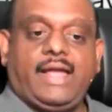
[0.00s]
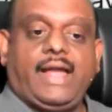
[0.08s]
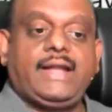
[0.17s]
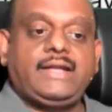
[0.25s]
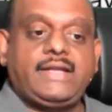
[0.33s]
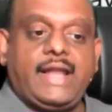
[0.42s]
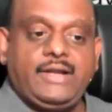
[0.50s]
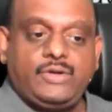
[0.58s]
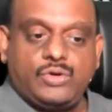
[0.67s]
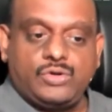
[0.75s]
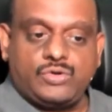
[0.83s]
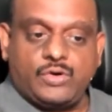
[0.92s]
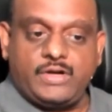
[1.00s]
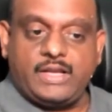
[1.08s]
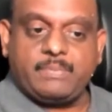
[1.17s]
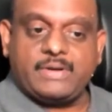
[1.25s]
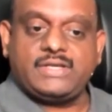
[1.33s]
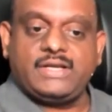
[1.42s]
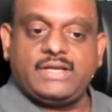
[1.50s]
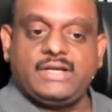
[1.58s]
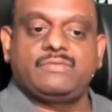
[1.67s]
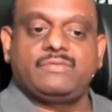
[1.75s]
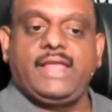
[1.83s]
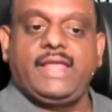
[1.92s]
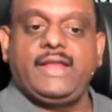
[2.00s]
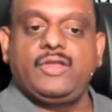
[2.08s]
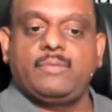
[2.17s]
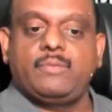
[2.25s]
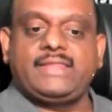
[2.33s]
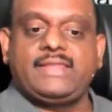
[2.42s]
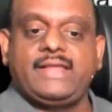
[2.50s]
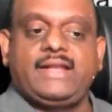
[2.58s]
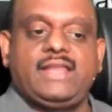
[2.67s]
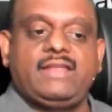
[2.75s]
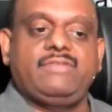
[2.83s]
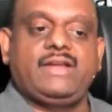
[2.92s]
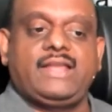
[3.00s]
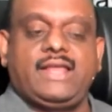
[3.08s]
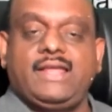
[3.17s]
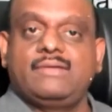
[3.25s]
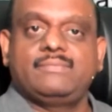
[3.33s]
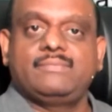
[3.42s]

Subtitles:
and 10 to 20% of the idiopathic DVT